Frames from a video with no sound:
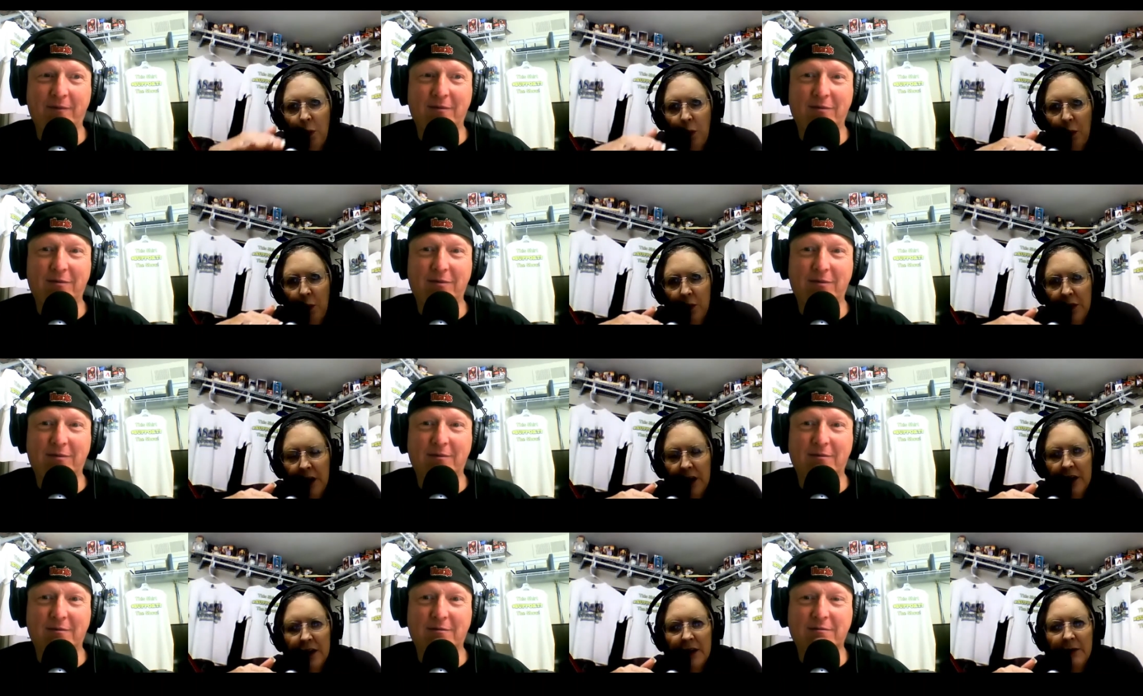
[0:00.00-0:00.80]
Speaker 1: Take
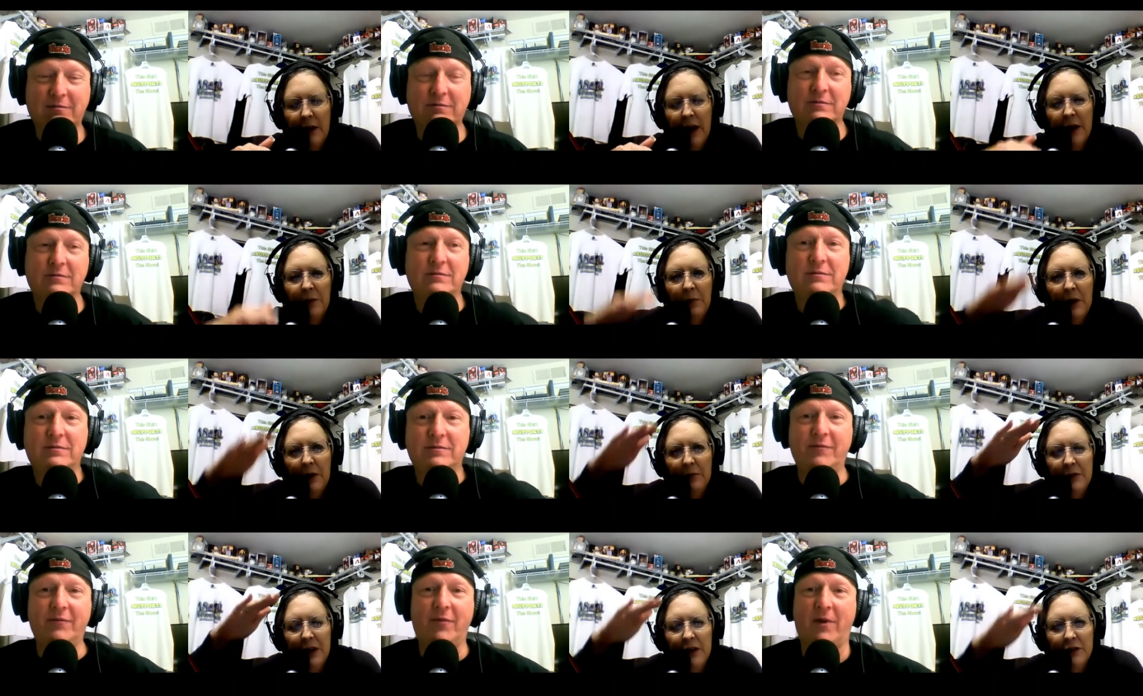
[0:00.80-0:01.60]
the atom bomb
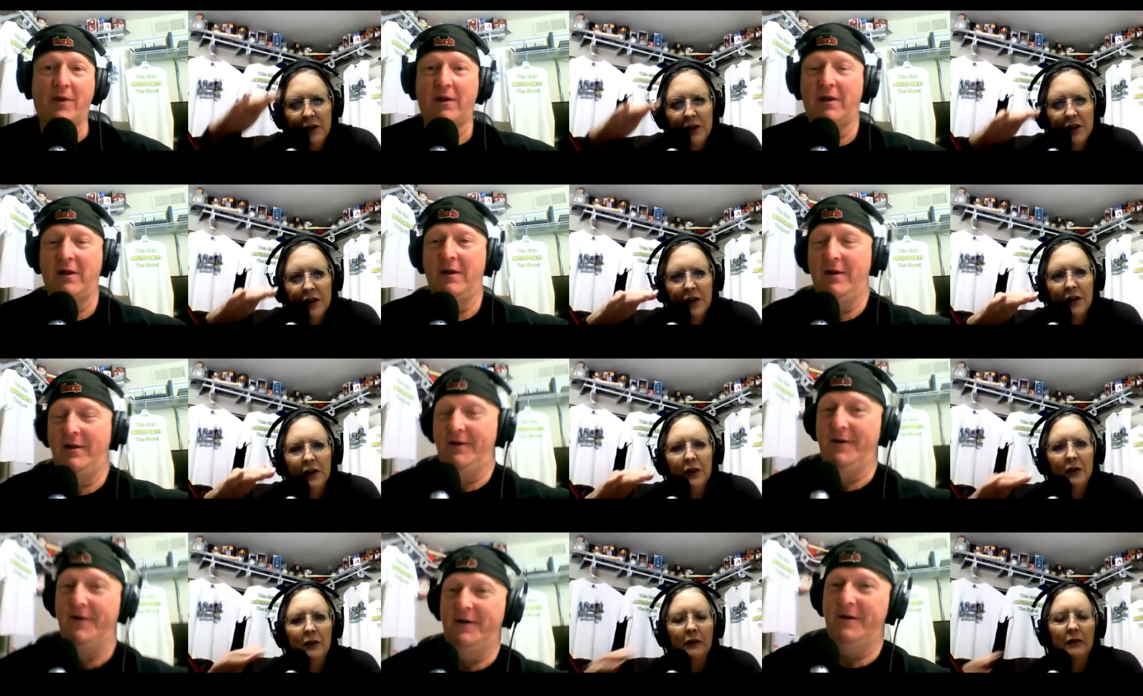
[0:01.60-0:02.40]
down just a little.
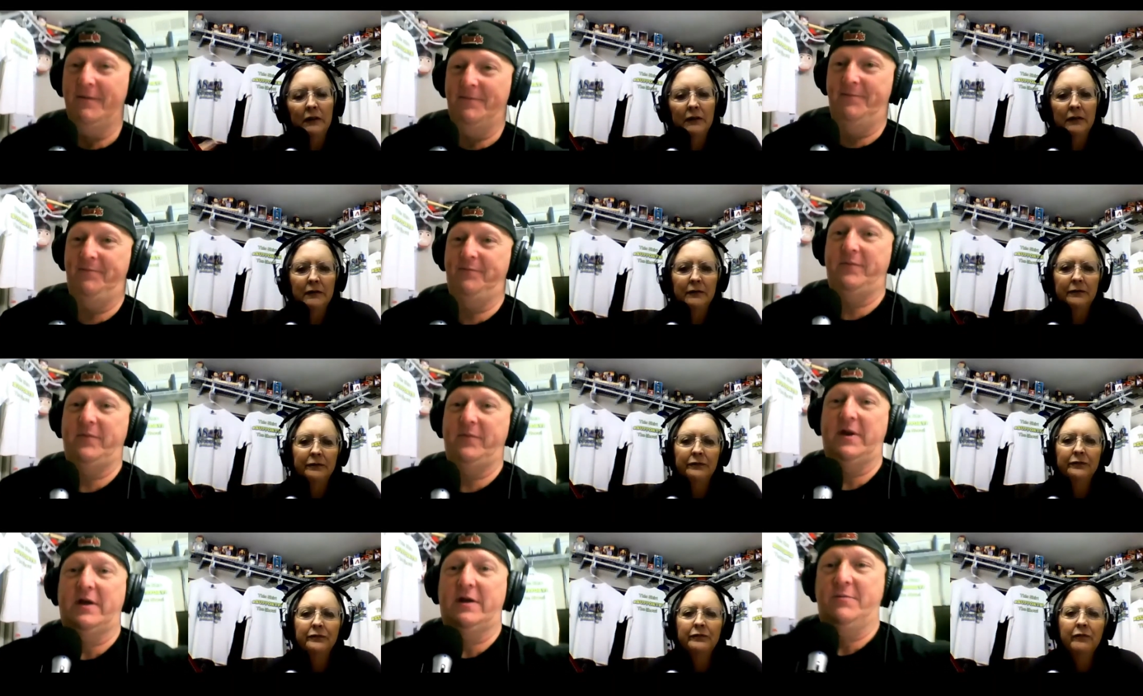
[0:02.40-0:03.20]

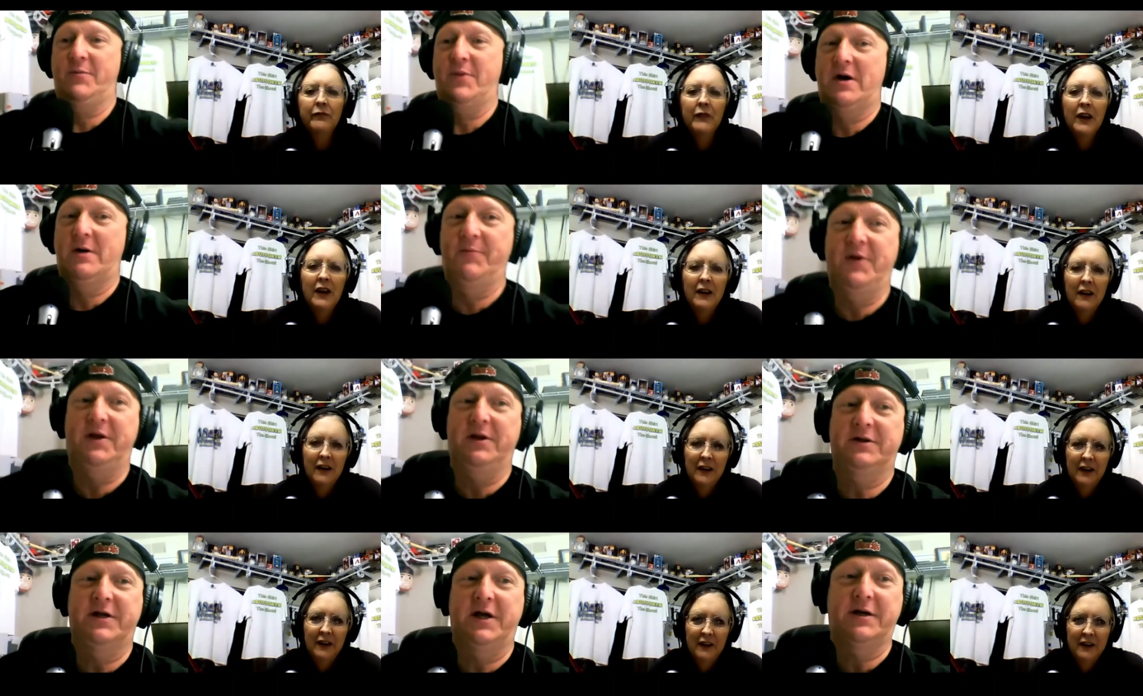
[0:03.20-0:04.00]
Speaker 2: Atom bomb
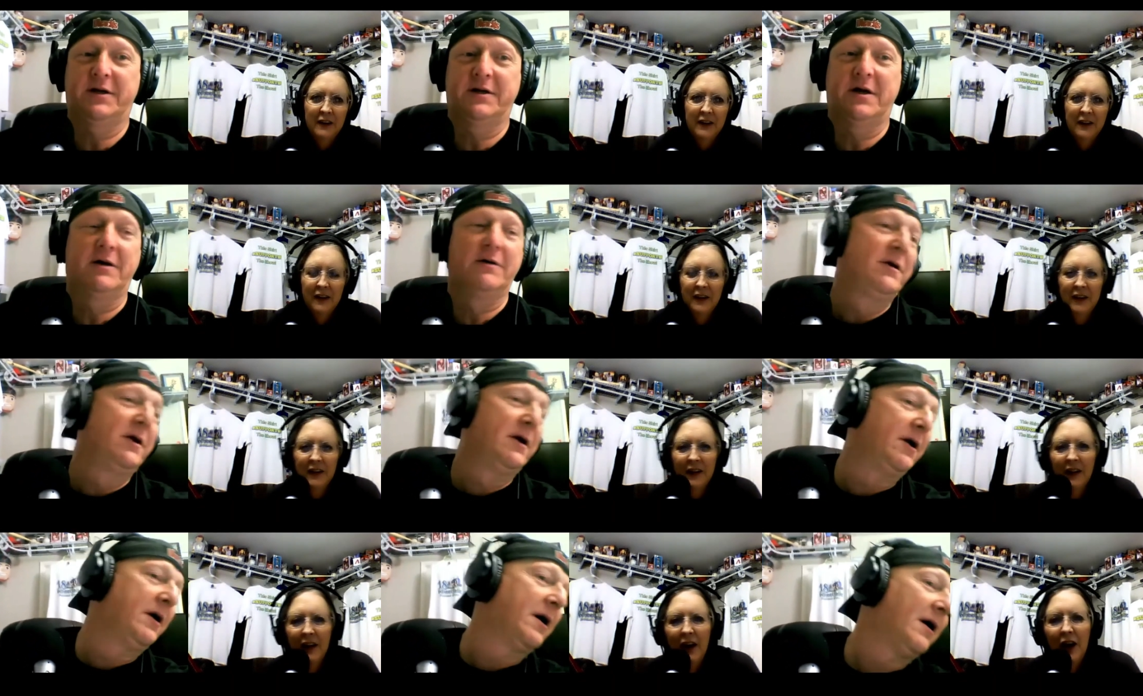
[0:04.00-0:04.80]
being taken down.
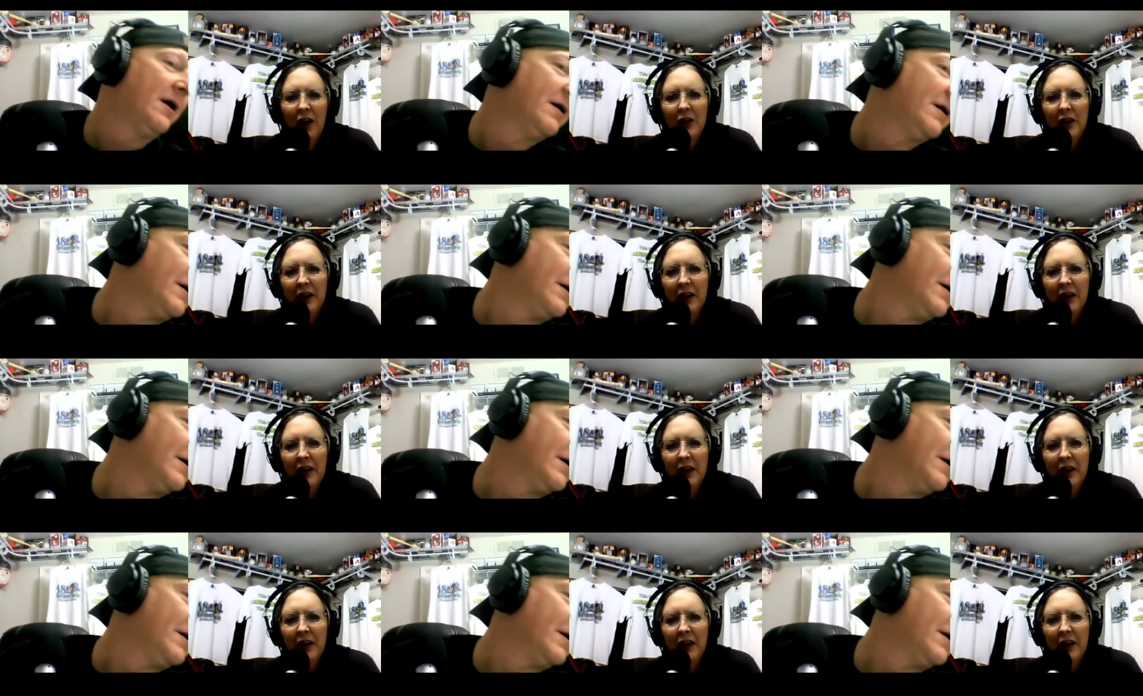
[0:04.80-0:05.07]
Here
Speaker 1: okay.